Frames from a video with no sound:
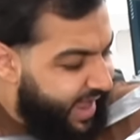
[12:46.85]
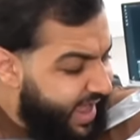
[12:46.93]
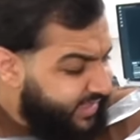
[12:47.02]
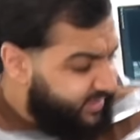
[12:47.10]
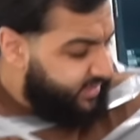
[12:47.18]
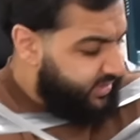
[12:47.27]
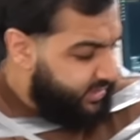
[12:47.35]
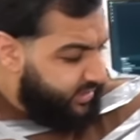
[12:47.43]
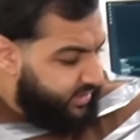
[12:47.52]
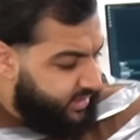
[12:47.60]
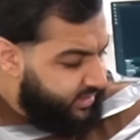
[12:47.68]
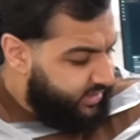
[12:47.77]
hands?
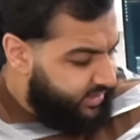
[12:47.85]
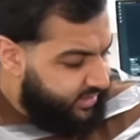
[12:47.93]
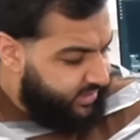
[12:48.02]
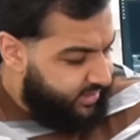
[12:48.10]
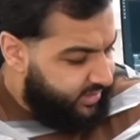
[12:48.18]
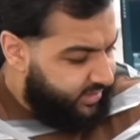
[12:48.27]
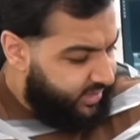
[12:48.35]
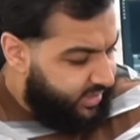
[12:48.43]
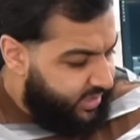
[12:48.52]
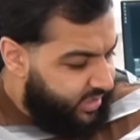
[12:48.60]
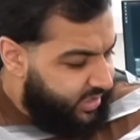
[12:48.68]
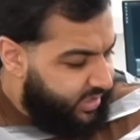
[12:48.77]
Yeah, yeah, yeah. Don't worry,
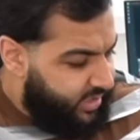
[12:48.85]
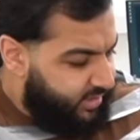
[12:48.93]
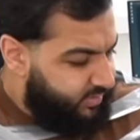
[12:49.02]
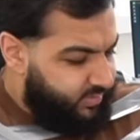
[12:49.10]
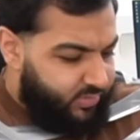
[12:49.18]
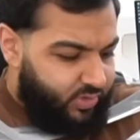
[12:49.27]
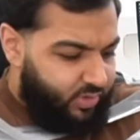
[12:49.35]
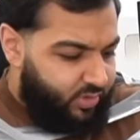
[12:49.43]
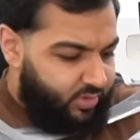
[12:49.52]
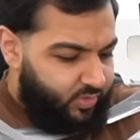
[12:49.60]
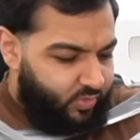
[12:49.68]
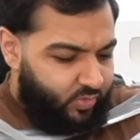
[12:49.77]
don't worry. It's all gonna disappear.
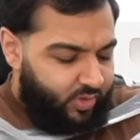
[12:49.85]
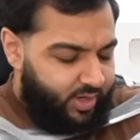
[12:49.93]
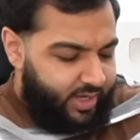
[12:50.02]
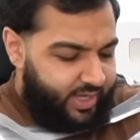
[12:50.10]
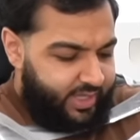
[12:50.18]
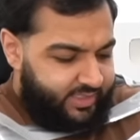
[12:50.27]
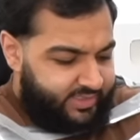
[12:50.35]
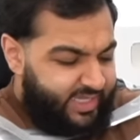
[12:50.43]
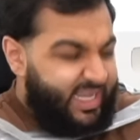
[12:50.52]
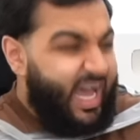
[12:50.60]
What is this?